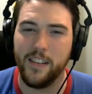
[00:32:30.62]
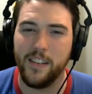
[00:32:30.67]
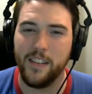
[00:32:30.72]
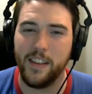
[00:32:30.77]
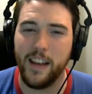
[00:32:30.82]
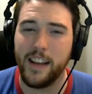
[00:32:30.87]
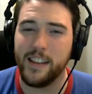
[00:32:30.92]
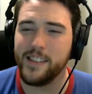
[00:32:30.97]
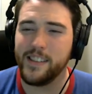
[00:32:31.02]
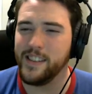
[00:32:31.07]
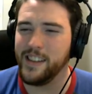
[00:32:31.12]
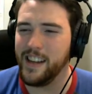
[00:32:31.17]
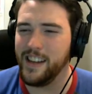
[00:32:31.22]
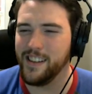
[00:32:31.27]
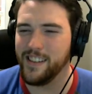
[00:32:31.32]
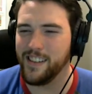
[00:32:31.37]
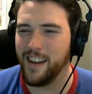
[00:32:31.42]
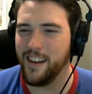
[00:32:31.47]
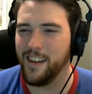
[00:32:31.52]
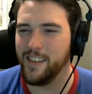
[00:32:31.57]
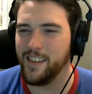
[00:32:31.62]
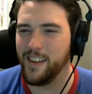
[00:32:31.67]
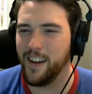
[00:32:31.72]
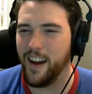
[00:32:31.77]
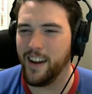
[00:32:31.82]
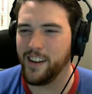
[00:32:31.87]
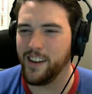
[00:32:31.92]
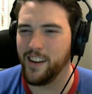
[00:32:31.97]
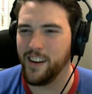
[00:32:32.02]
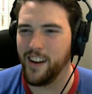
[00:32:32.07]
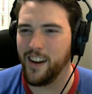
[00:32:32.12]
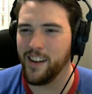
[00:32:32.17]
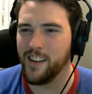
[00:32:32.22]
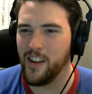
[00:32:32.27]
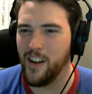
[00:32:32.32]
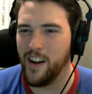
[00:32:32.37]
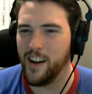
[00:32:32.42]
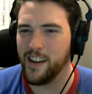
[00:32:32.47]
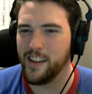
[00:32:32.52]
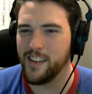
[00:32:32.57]
That's neat that I can
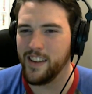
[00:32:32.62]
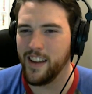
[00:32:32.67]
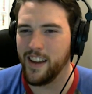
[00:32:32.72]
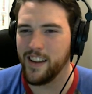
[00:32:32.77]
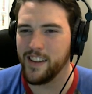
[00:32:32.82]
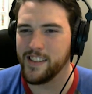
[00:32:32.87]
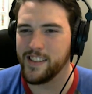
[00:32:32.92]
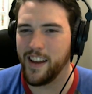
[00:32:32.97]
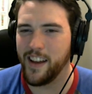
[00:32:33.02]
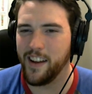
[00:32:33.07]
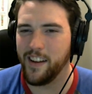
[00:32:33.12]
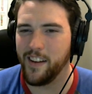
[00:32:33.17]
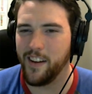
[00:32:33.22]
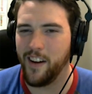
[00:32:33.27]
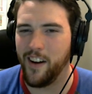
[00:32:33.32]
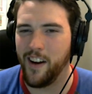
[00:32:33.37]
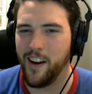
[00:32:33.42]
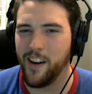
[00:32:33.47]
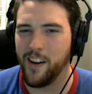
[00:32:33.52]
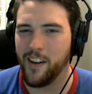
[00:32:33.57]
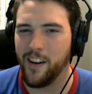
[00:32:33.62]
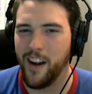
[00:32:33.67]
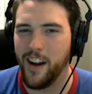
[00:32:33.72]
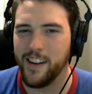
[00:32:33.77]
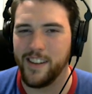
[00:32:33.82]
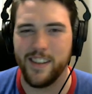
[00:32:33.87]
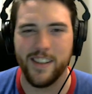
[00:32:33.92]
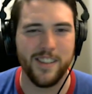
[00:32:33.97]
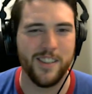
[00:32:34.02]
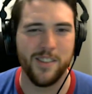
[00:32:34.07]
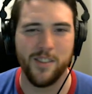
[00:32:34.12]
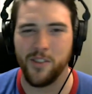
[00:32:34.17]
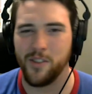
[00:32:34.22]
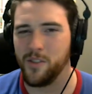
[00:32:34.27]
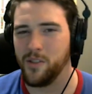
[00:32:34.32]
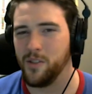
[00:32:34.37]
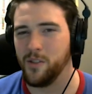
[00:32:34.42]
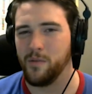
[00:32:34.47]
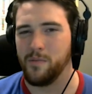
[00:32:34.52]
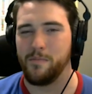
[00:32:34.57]
unlock things that are
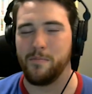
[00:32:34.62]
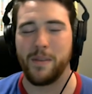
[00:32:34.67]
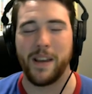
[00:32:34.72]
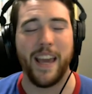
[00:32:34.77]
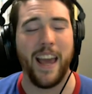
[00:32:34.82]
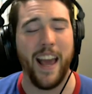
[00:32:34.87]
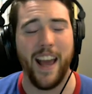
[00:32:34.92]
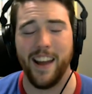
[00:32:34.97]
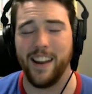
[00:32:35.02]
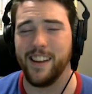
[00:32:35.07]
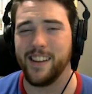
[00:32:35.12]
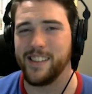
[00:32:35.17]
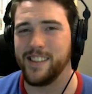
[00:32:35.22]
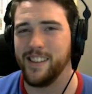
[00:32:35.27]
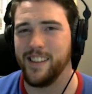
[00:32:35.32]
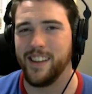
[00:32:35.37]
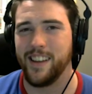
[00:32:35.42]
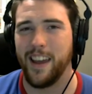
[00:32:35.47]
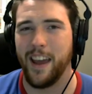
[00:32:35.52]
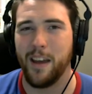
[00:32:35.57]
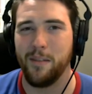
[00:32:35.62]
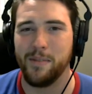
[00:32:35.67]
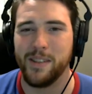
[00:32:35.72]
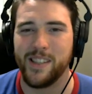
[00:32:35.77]
additional mechanics in the game.